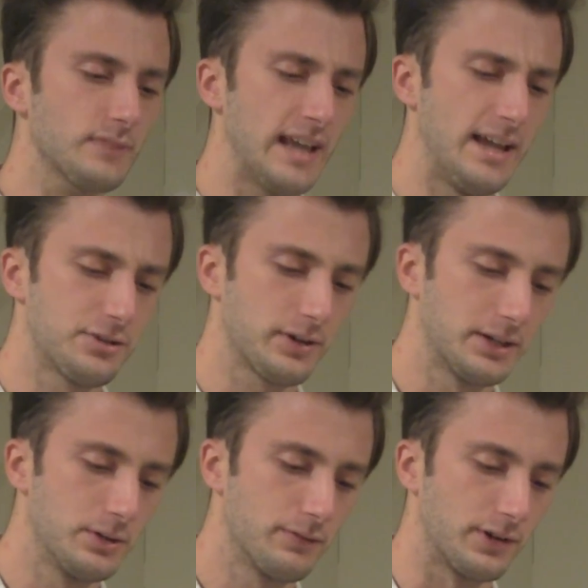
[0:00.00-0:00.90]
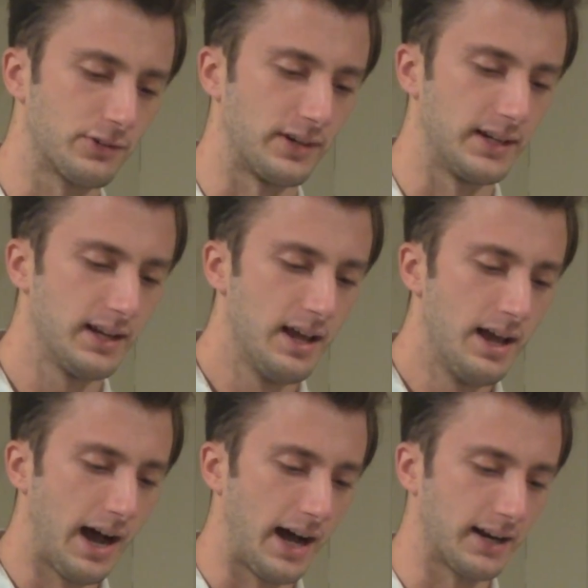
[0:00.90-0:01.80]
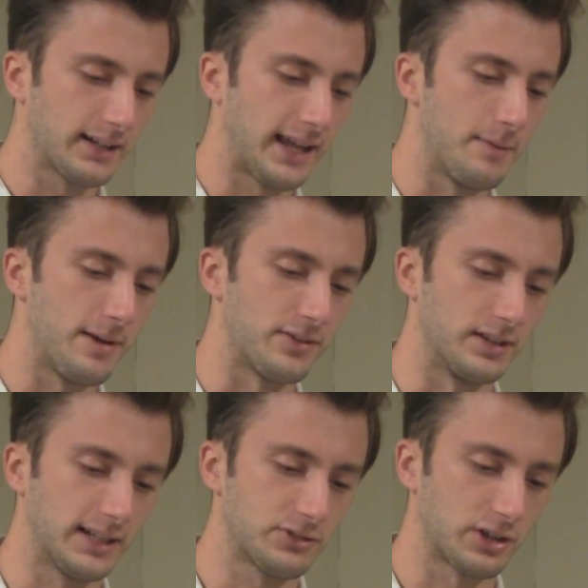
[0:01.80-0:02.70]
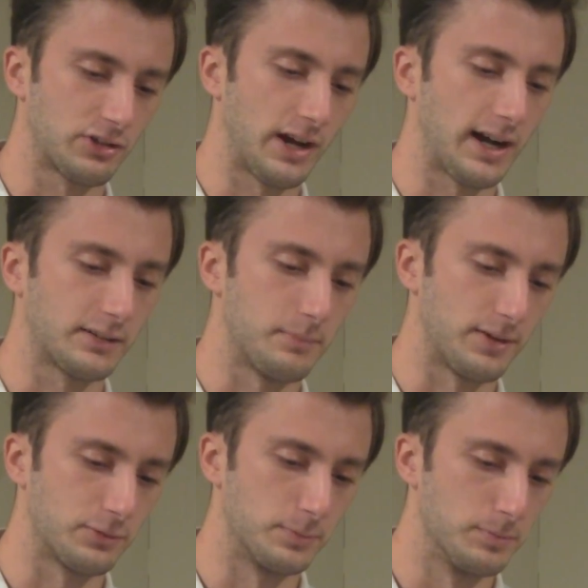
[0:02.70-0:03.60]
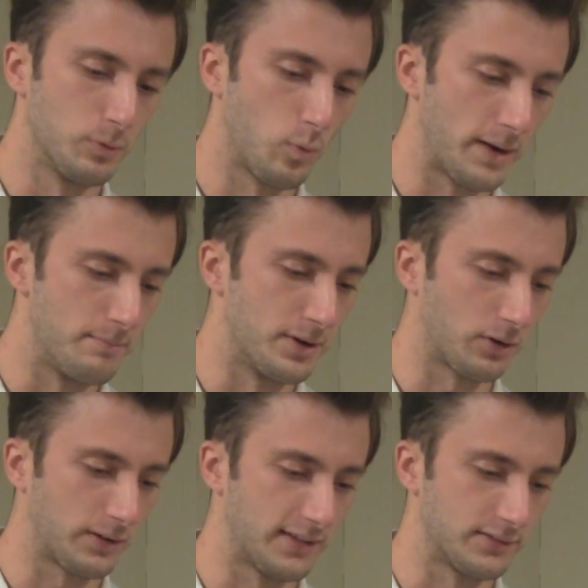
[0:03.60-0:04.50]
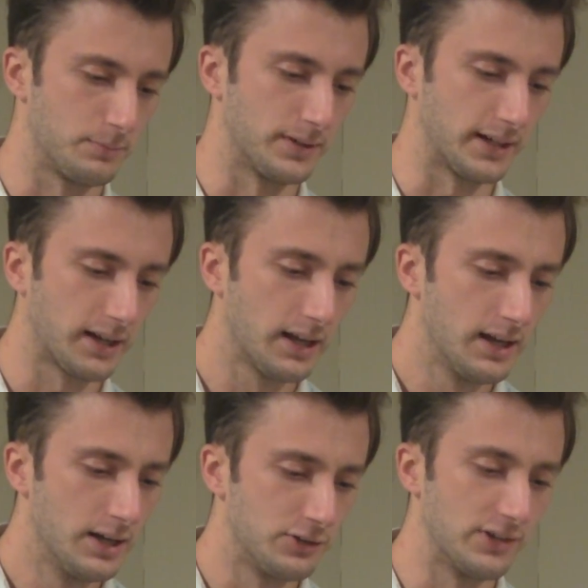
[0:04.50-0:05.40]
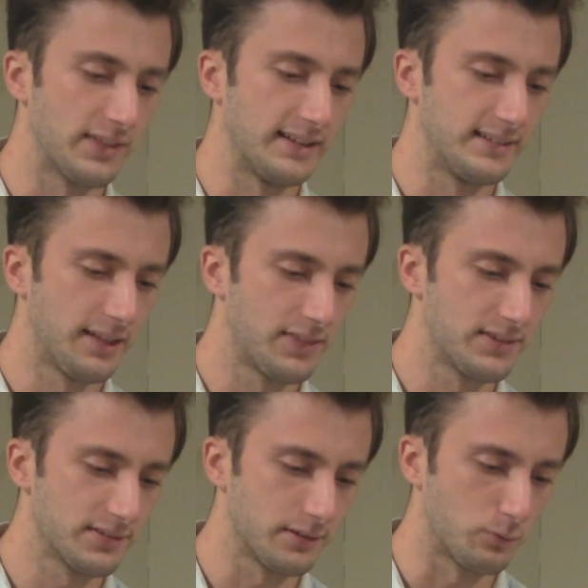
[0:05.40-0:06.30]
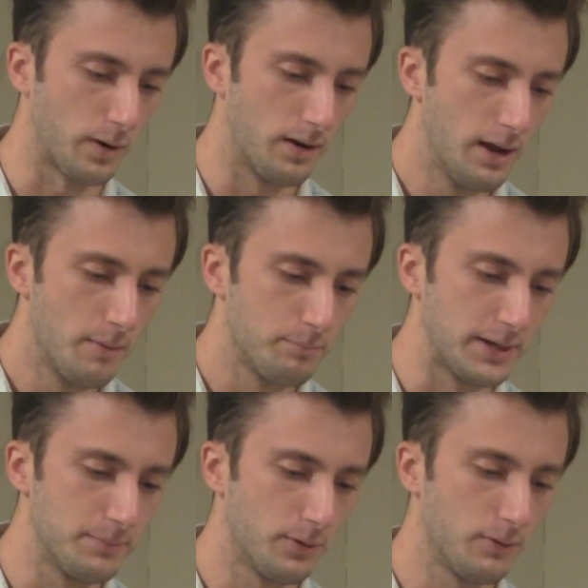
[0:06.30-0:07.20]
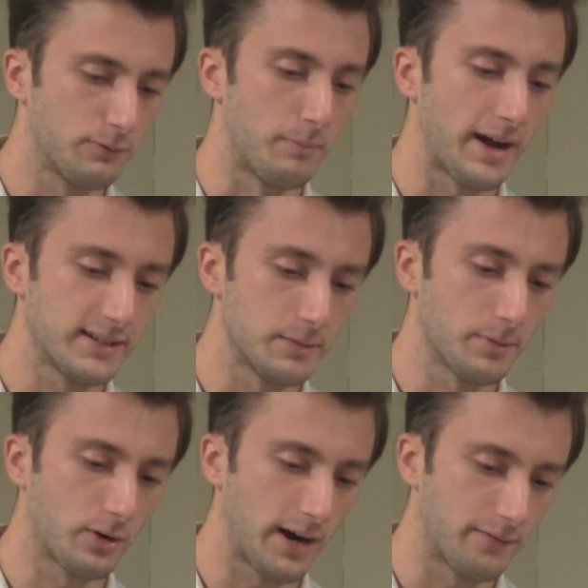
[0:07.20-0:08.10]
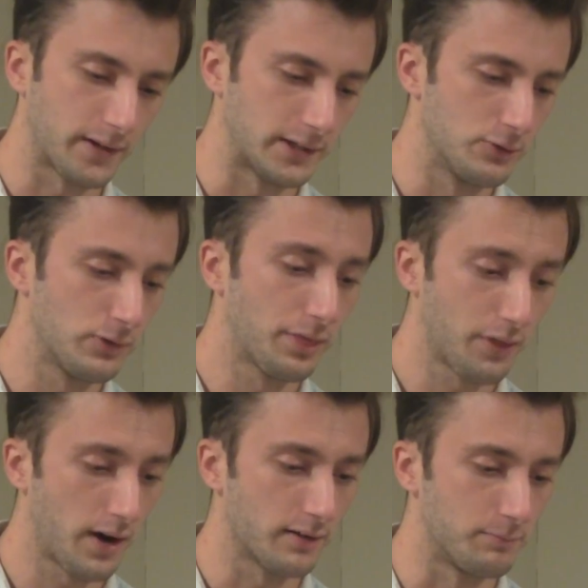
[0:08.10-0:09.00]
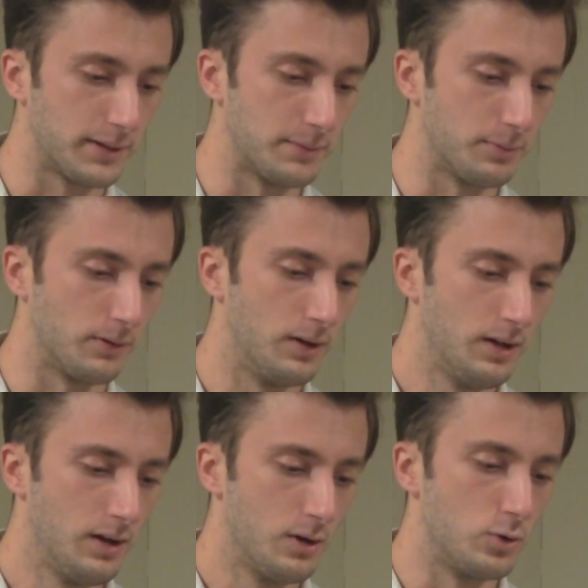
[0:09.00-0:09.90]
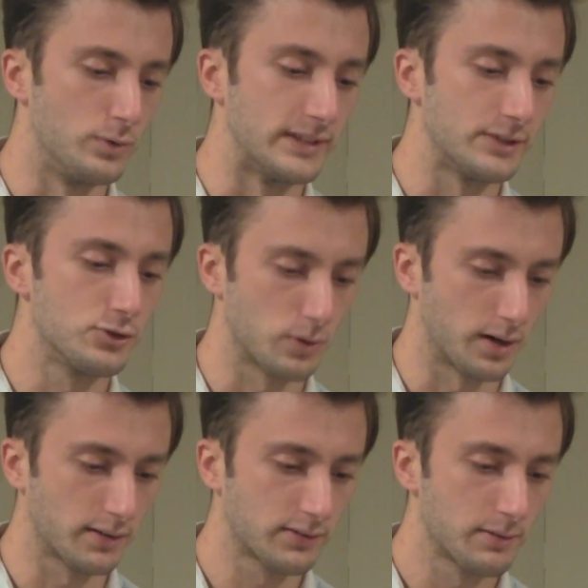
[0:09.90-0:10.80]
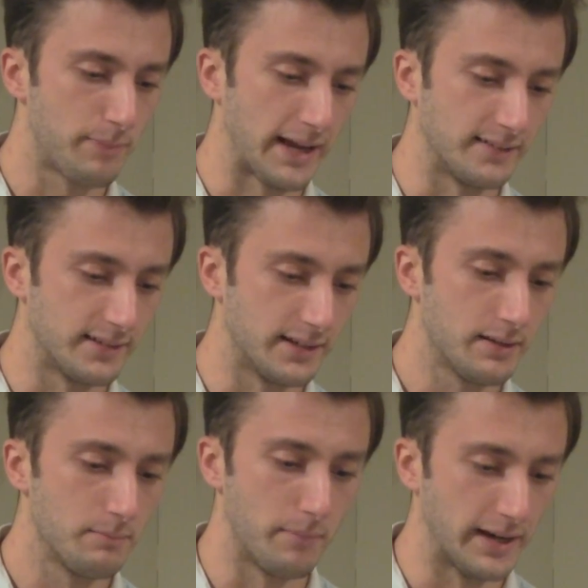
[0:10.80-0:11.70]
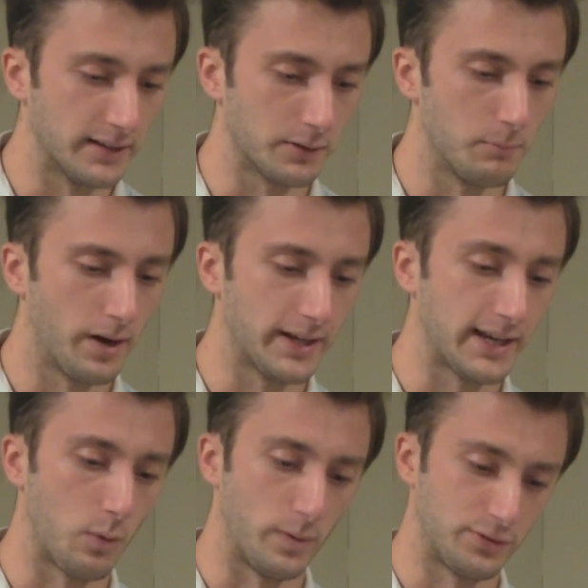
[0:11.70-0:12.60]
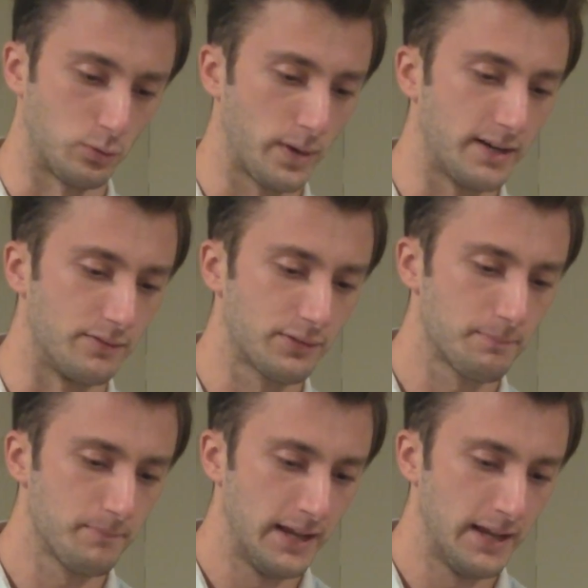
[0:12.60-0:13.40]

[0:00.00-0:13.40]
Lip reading: Entering university, Anna came as an electric shock to my suburban white middle-class upbringing. She is the antithesis of what people from my demographic usually thought of people who did drugs, painted, made little money, and went to raves.